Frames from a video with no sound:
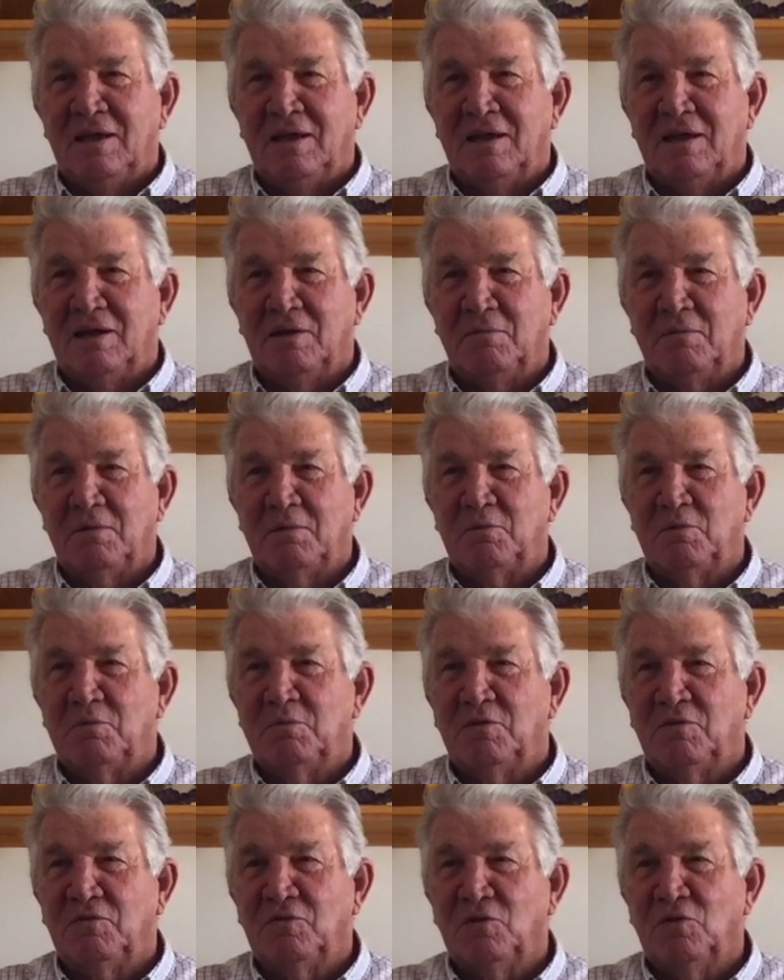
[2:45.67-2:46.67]
I remember
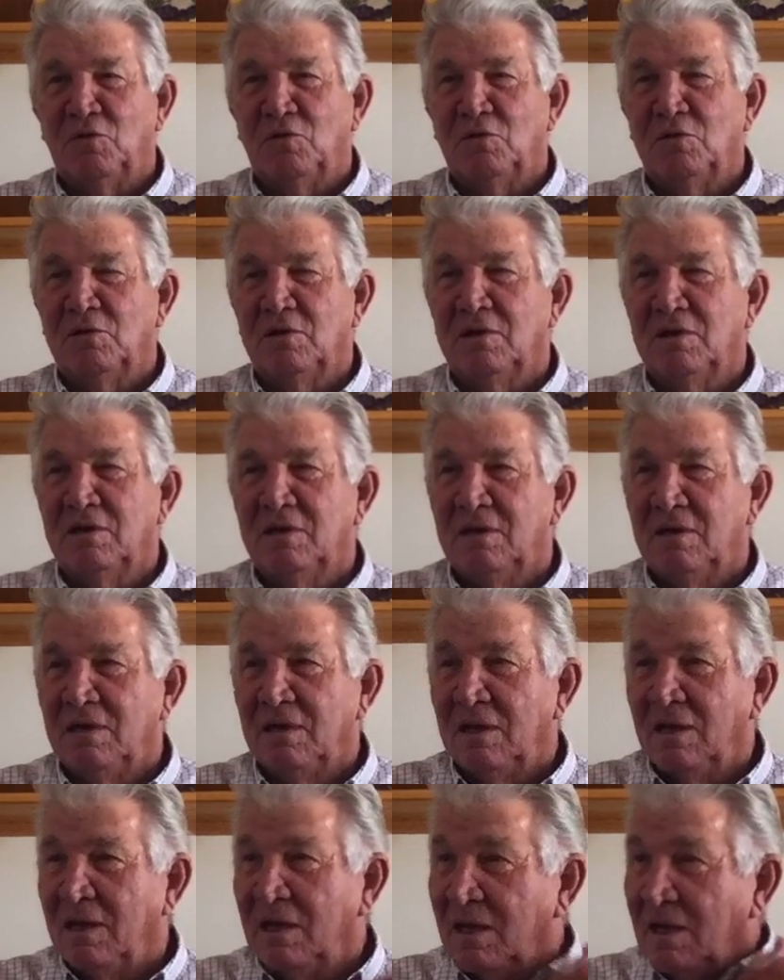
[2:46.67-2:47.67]
before
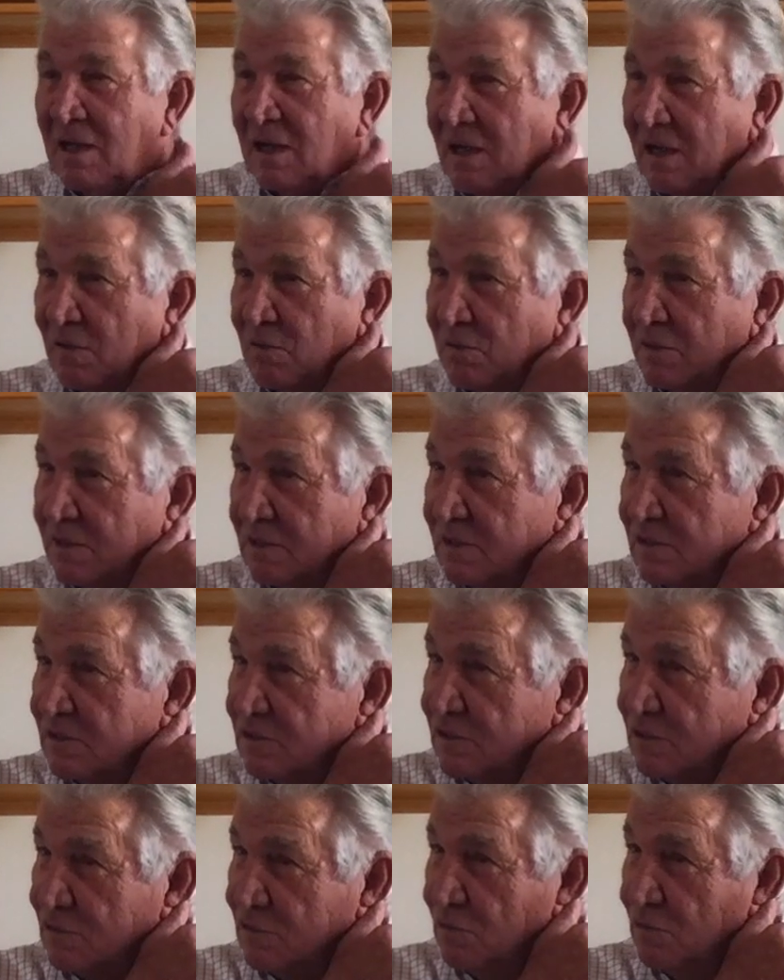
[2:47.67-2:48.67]
I went to
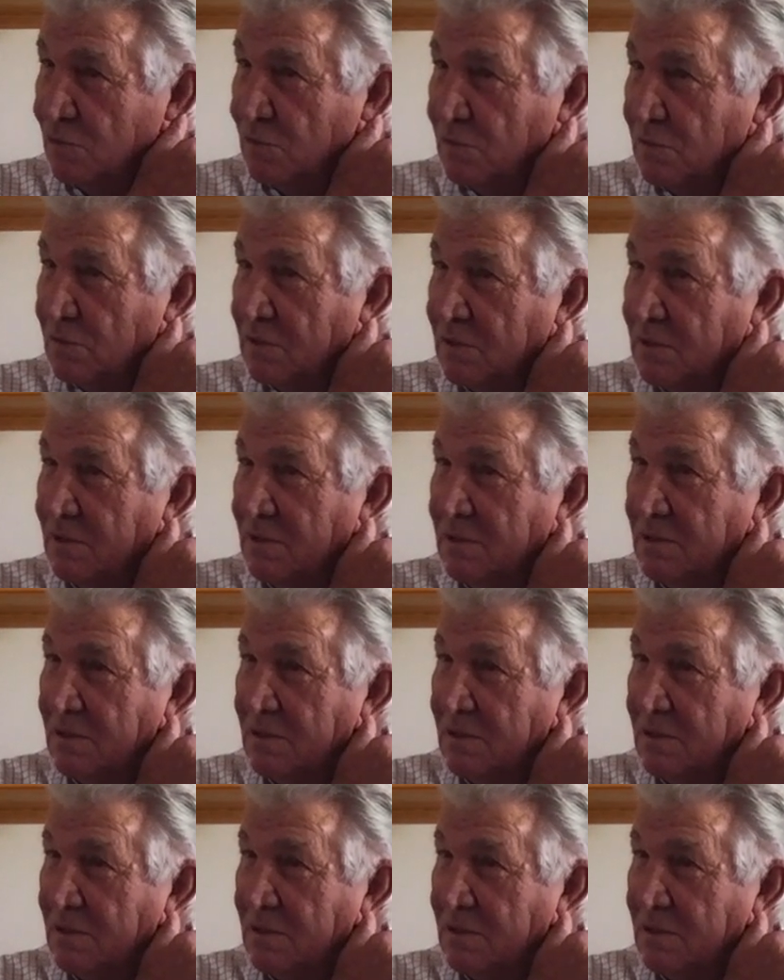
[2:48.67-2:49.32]
school,